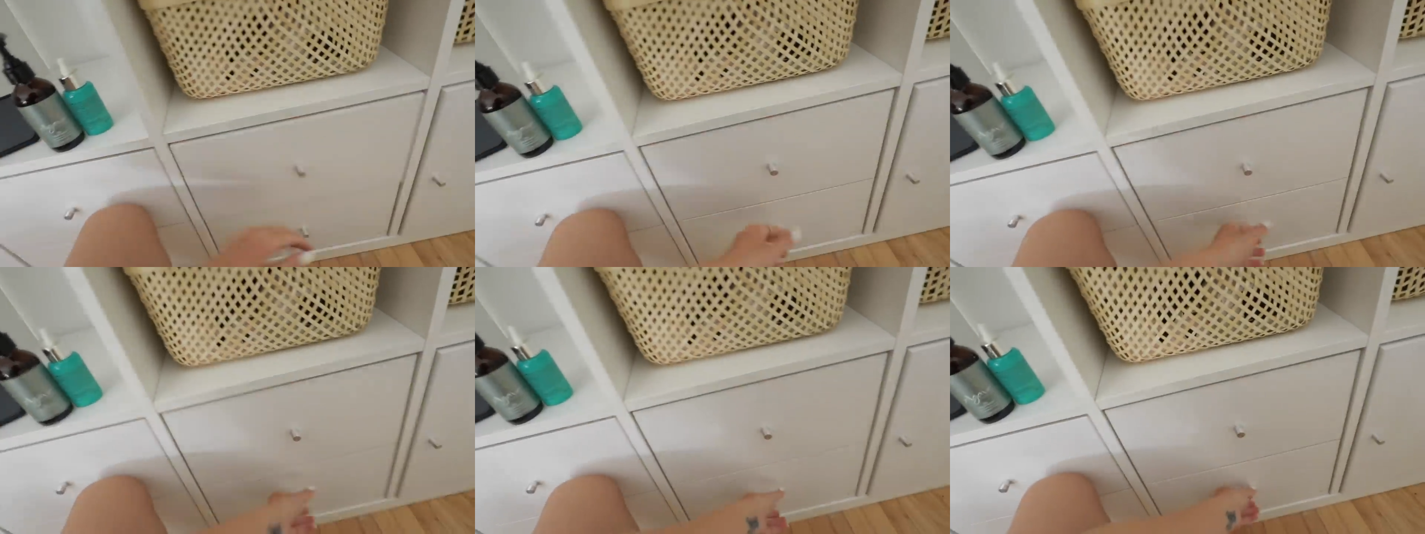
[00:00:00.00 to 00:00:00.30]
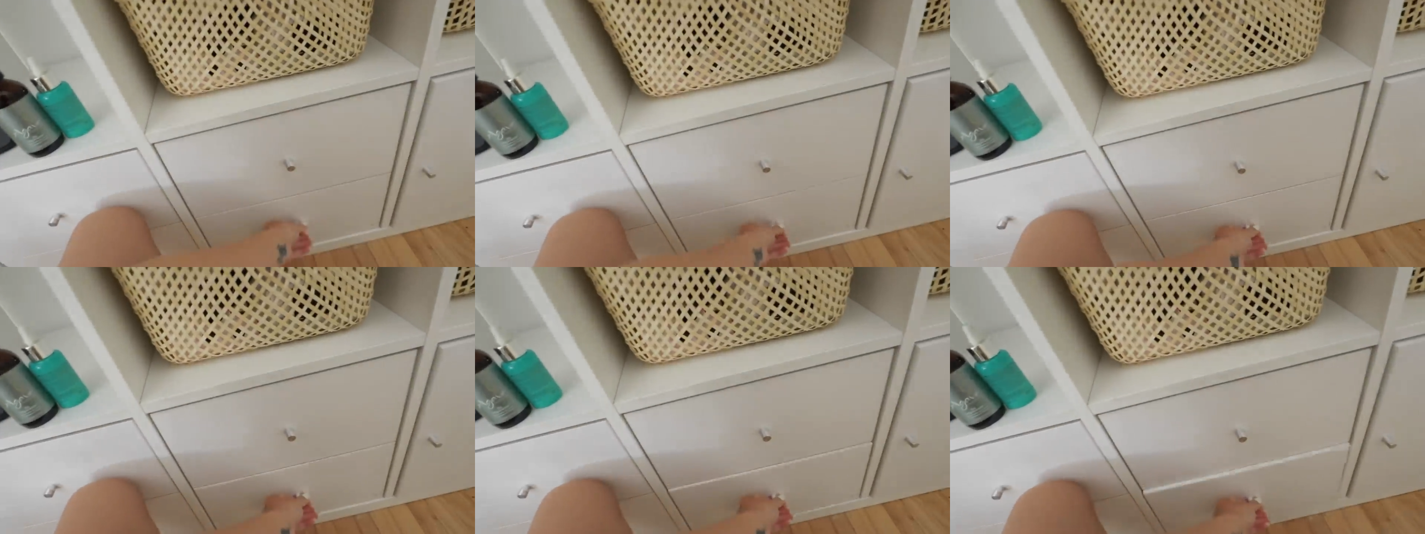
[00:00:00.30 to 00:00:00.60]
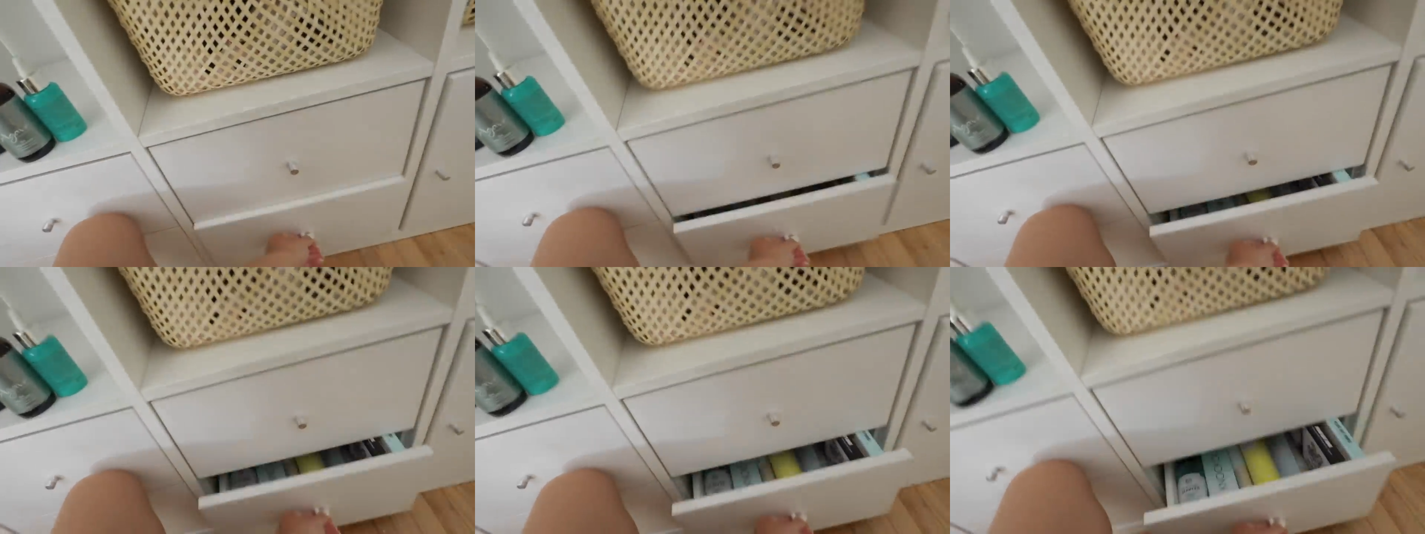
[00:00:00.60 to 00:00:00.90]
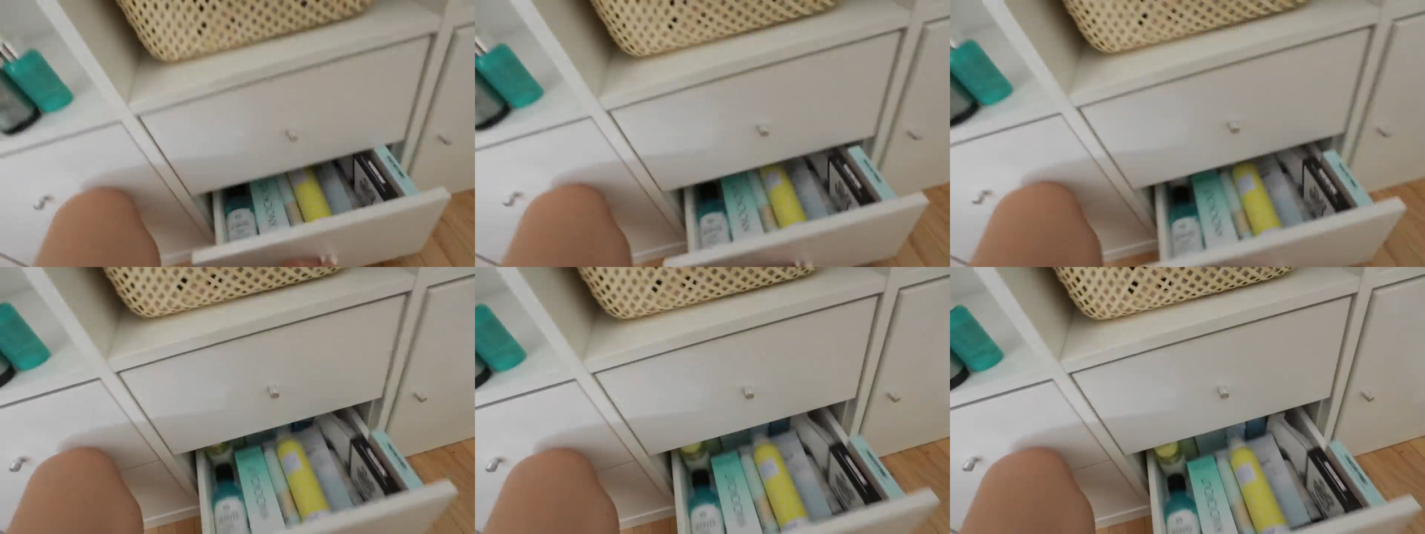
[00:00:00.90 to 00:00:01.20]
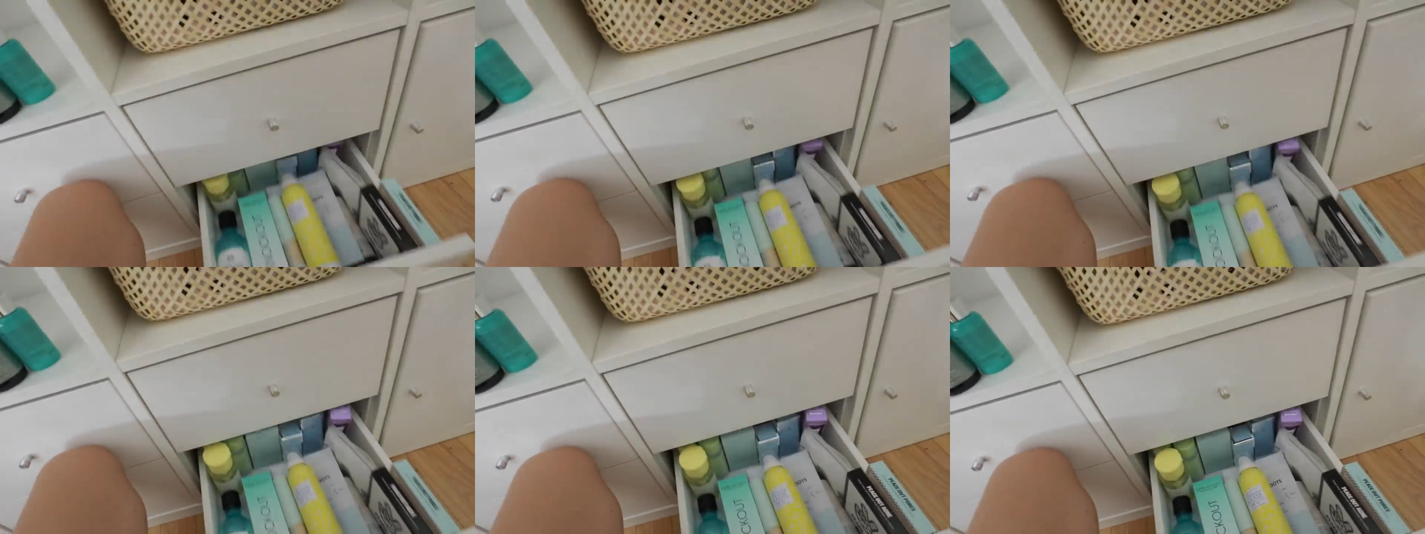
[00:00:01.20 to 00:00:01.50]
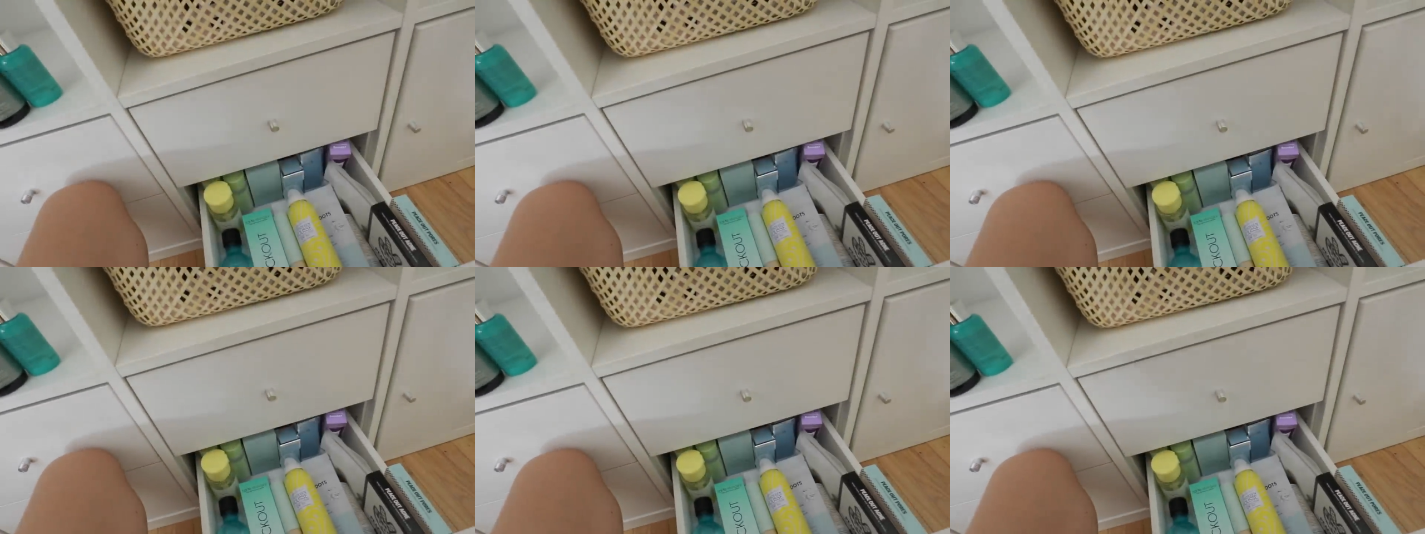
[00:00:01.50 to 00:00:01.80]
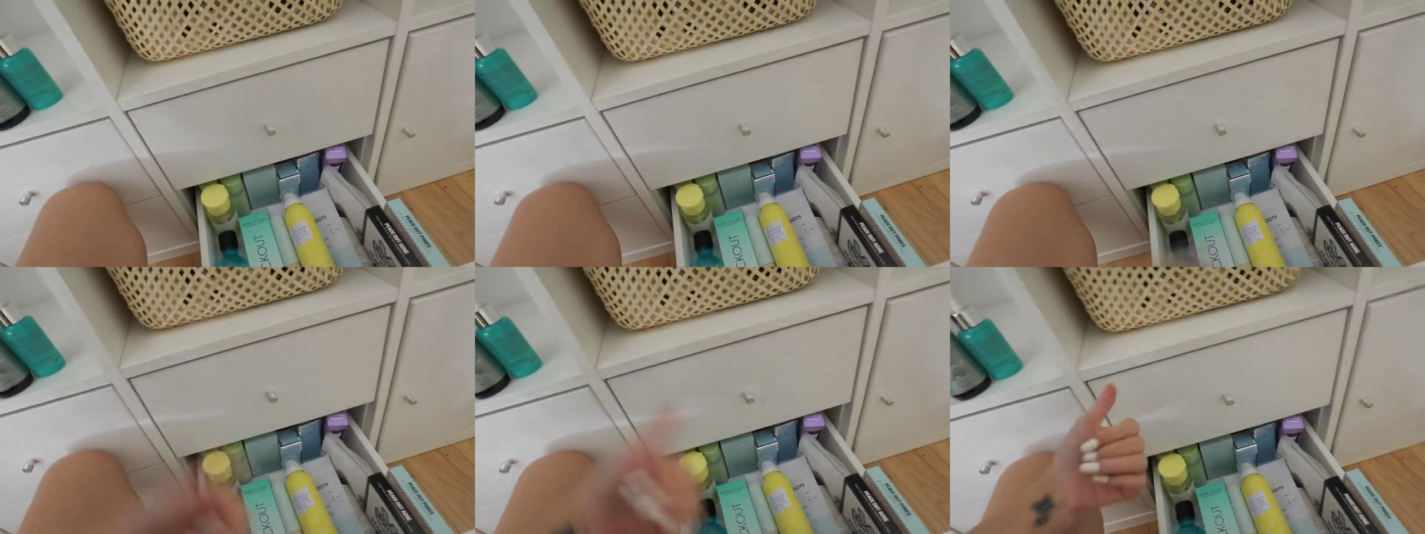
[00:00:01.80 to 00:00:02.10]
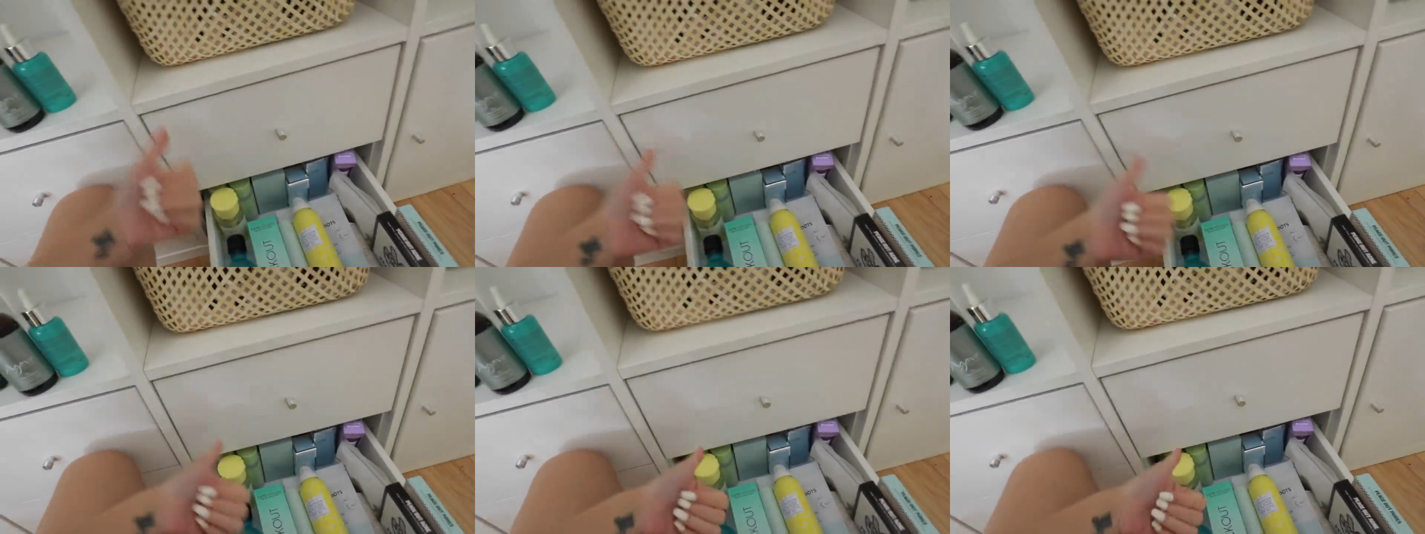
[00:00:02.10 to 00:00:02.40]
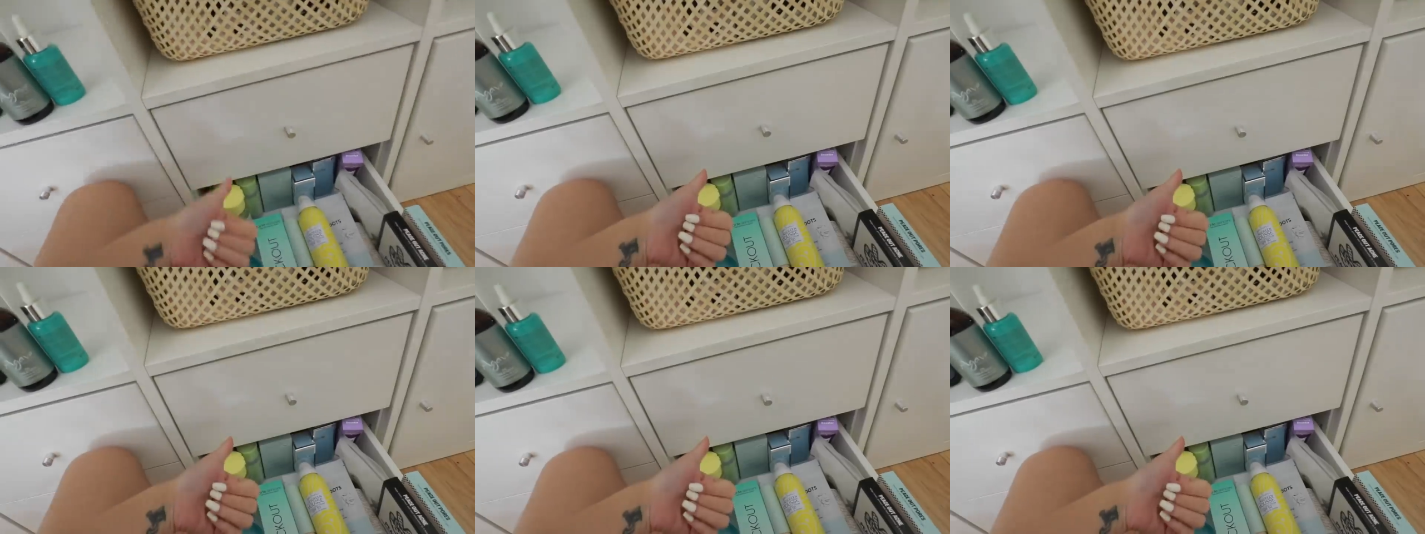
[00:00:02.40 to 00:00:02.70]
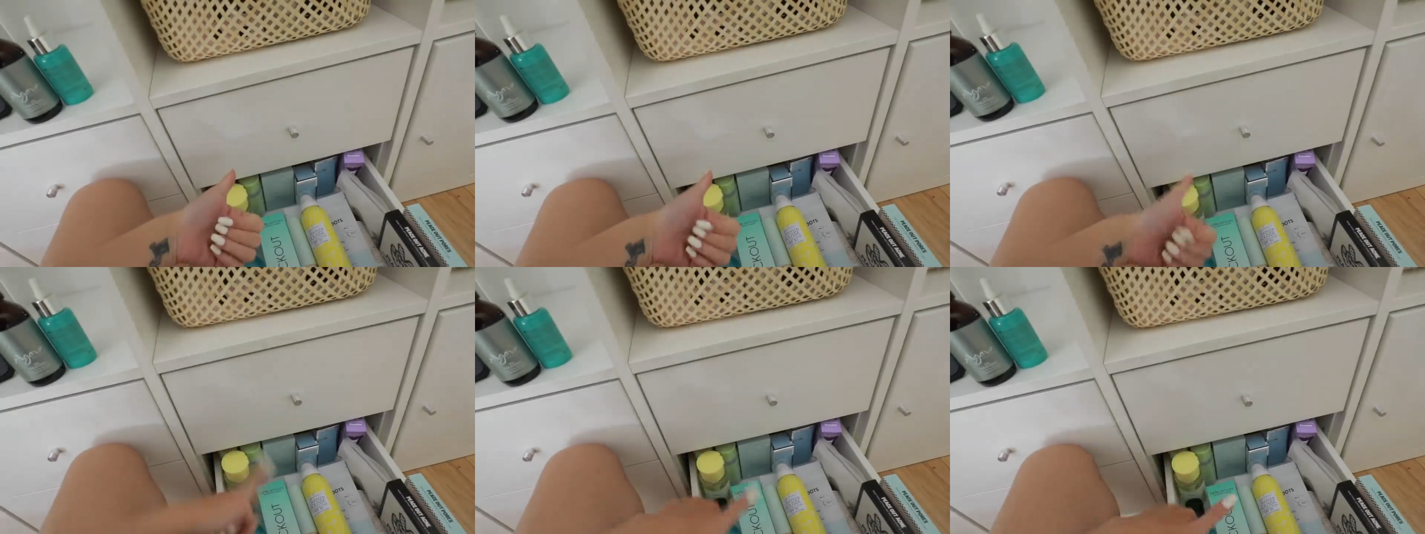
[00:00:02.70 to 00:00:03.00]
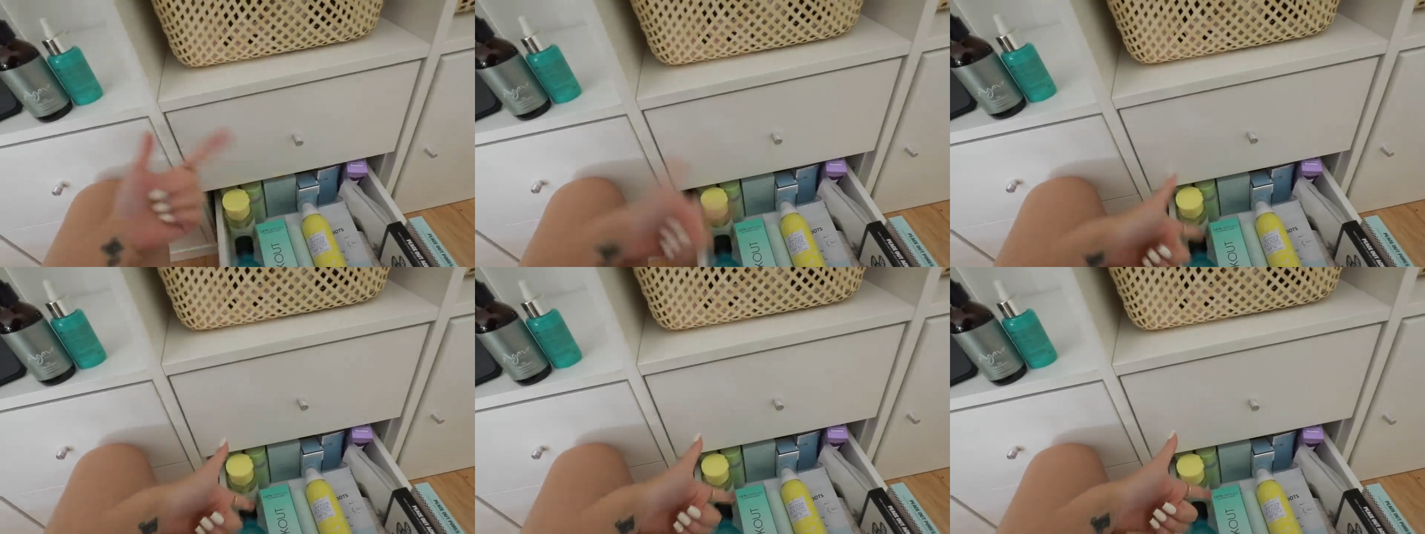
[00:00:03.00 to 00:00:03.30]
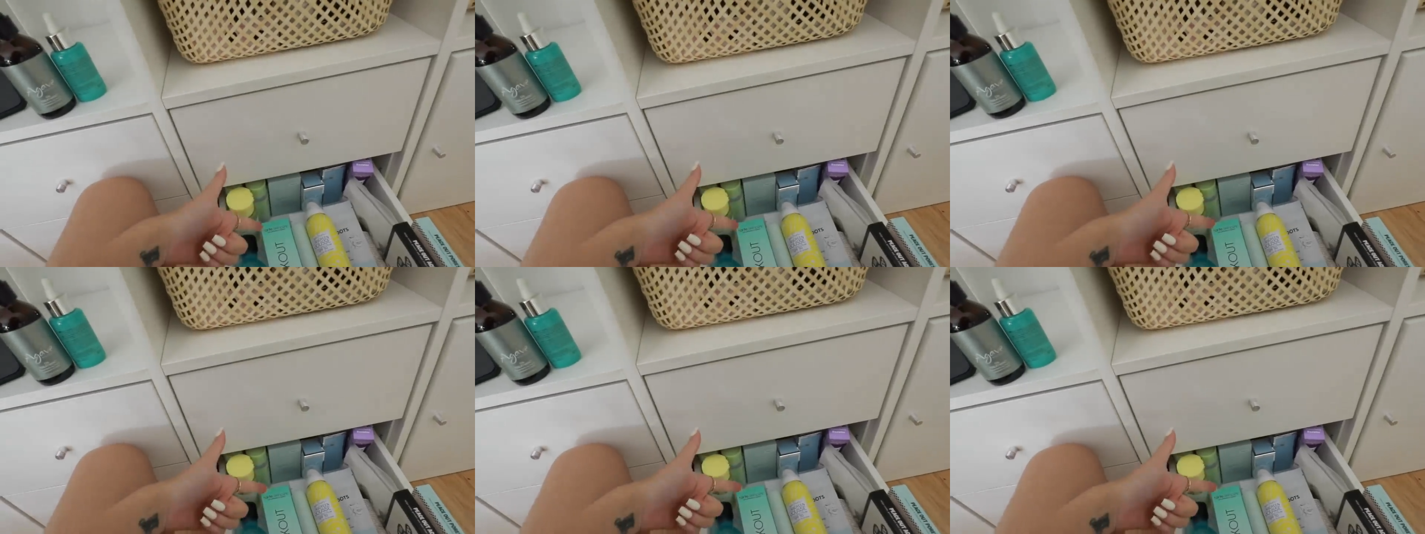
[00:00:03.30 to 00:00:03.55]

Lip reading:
No face is visible, so there are no lips to read.